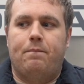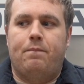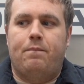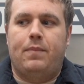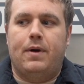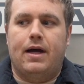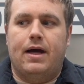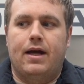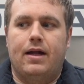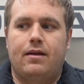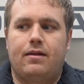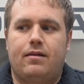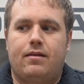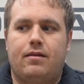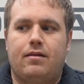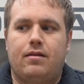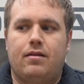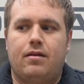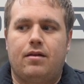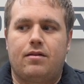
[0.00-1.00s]

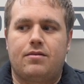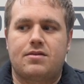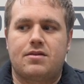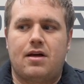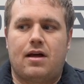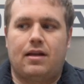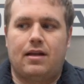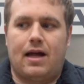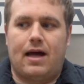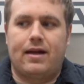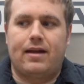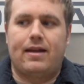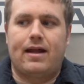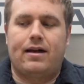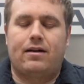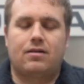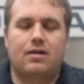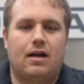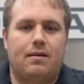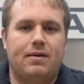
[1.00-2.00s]
But a lot of
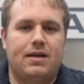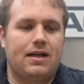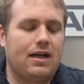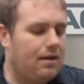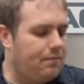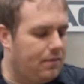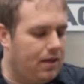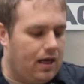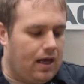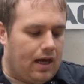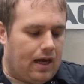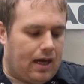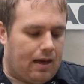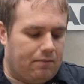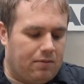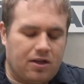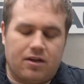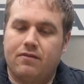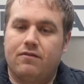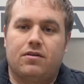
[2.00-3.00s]
that'll come in time.
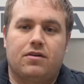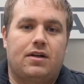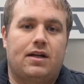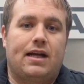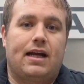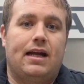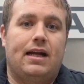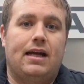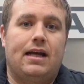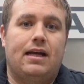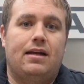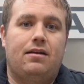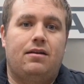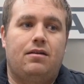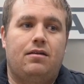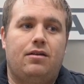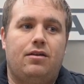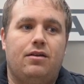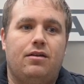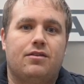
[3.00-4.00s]
I'm looking forward to getting
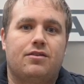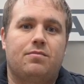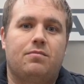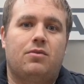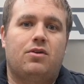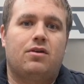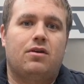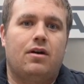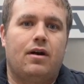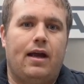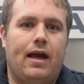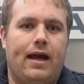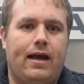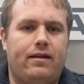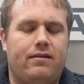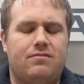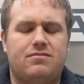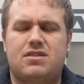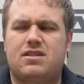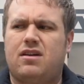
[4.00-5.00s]
into this more
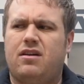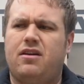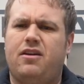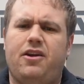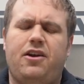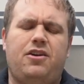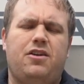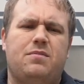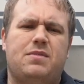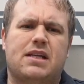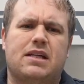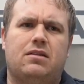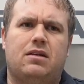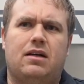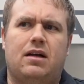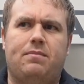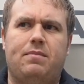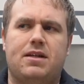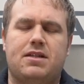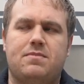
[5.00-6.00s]
and starting a YouTube channel
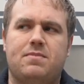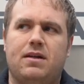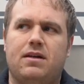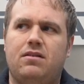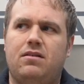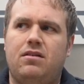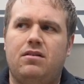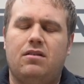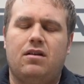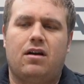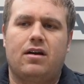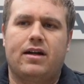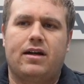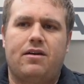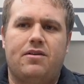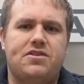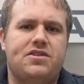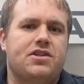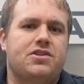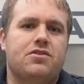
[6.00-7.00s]
up. It's been too long and I
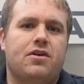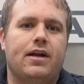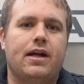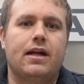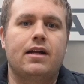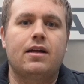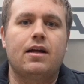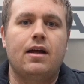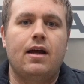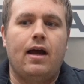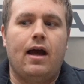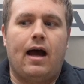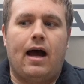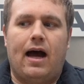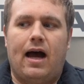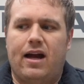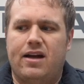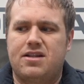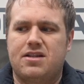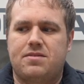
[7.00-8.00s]
always enjoyed it.
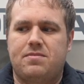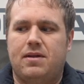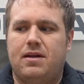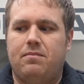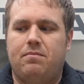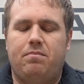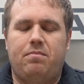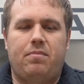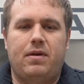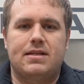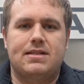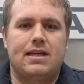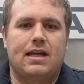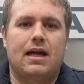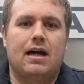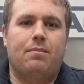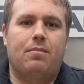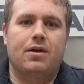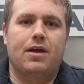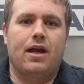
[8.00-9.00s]
It's just been a busy
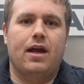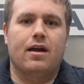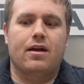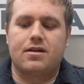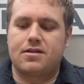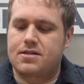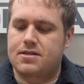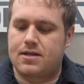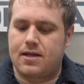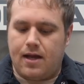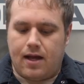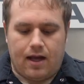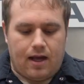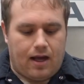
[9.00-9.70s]
couple years.